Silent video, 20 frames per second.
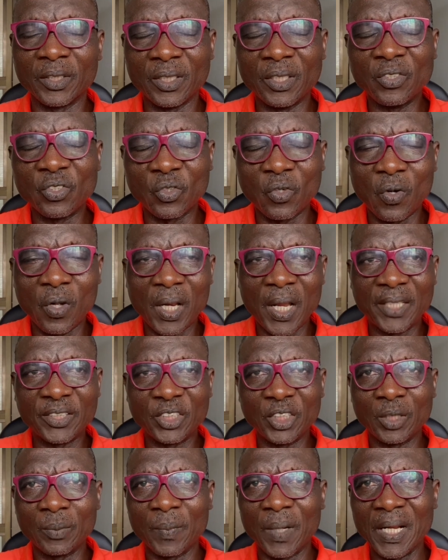in
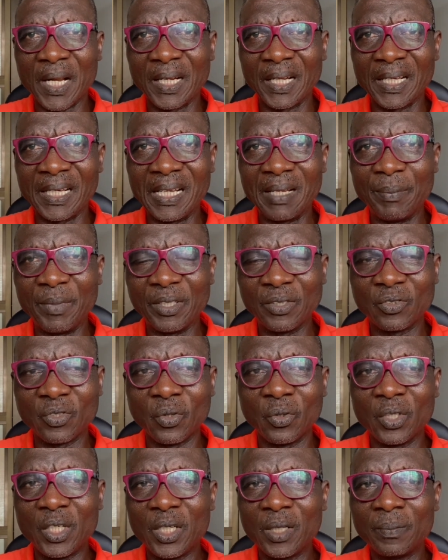scholarship and academic.
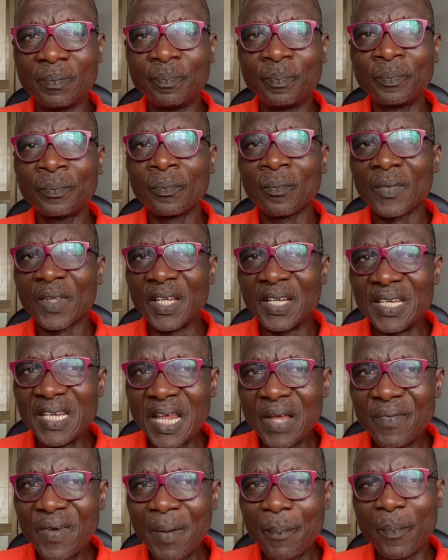So
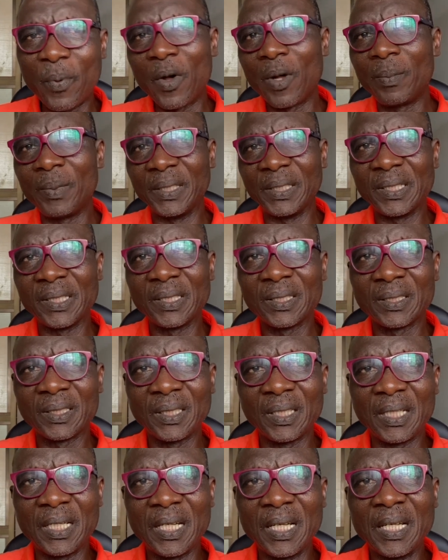never publish
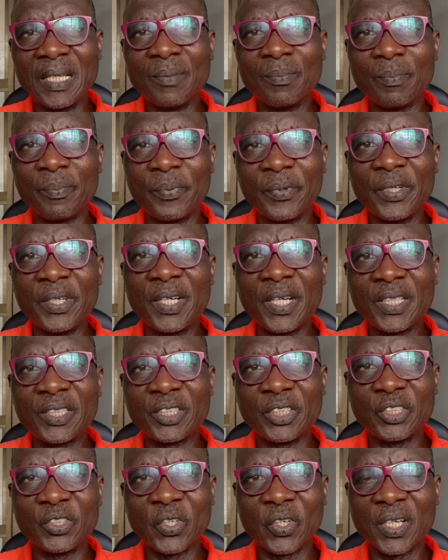in predatory
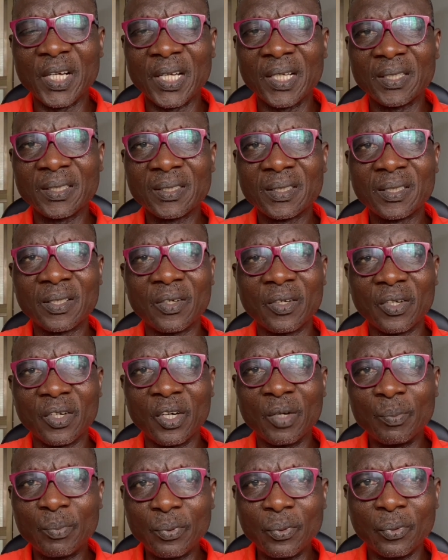journal or
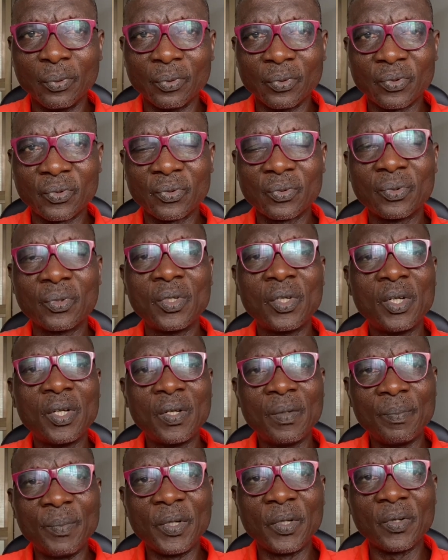books
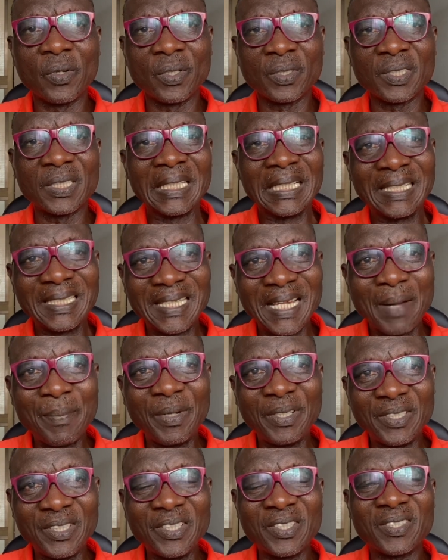because it
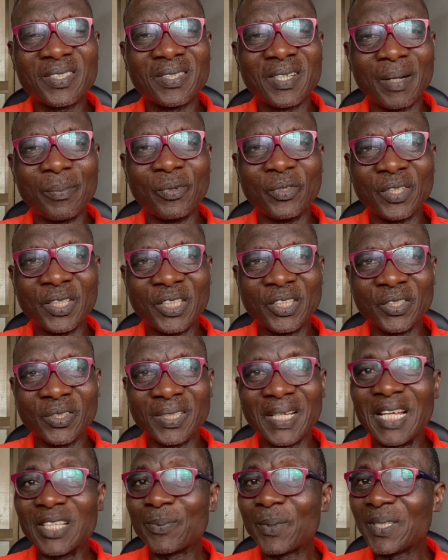damages reputation,
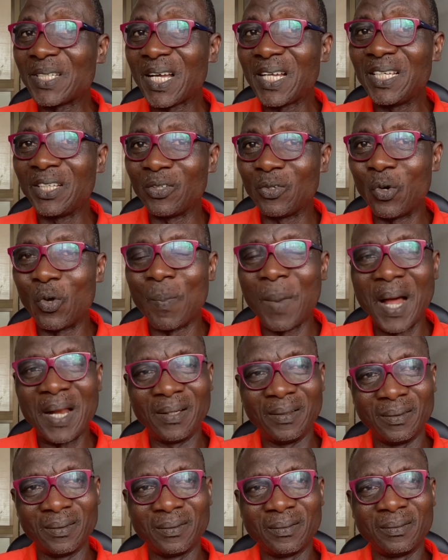especially globally.
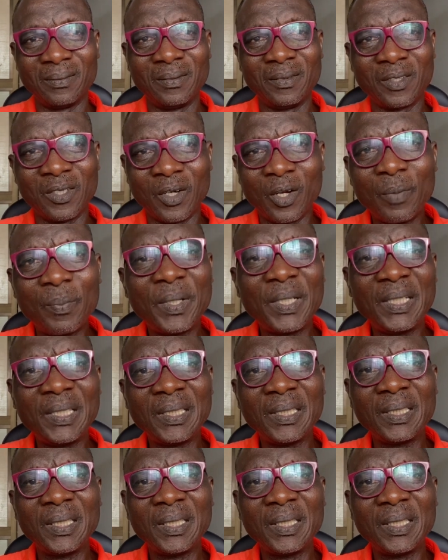Globally,